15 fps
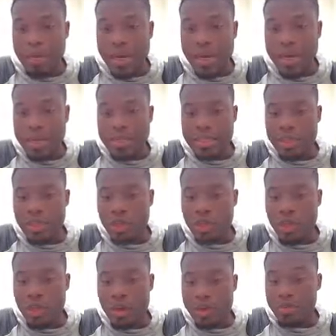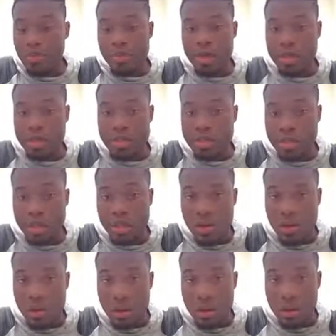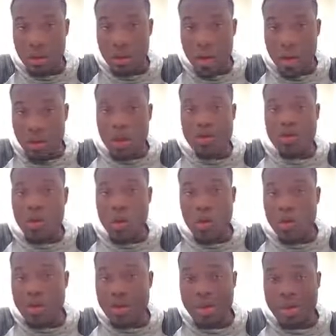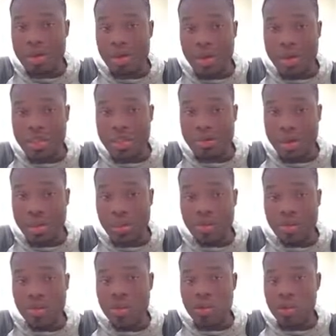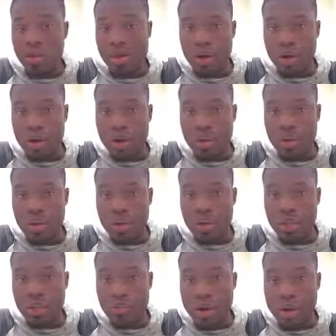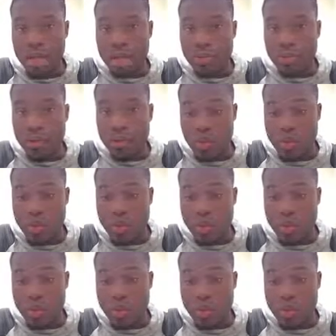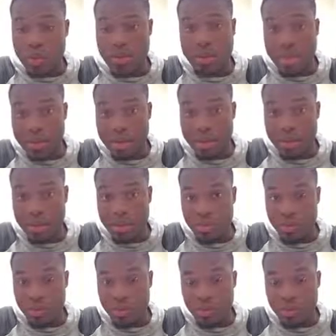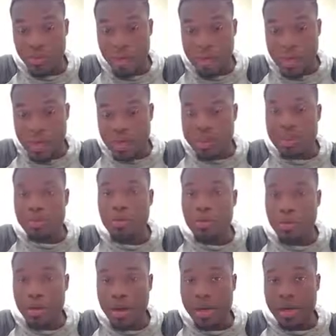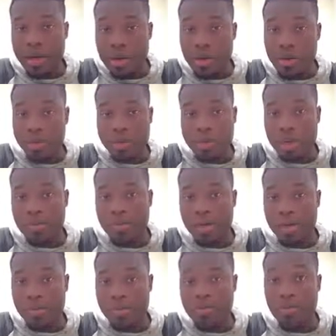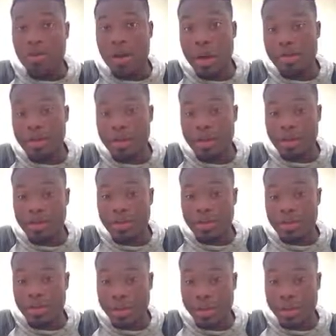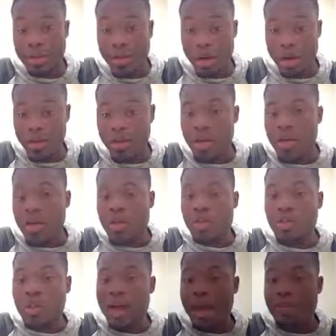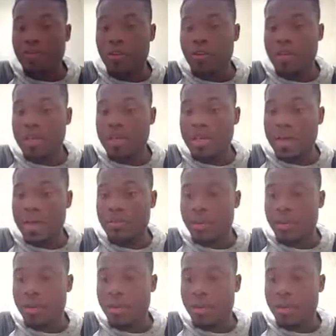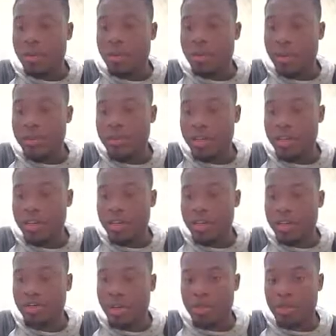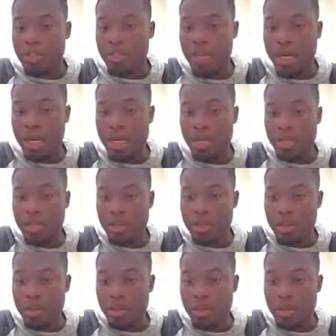indices don't have to be in ascending order. Whatever order that I place them in is the order in which MATLAB is going to assign them to. And that's important when we talk about more complicated stuff later on. So after this line of code, my vector has been changed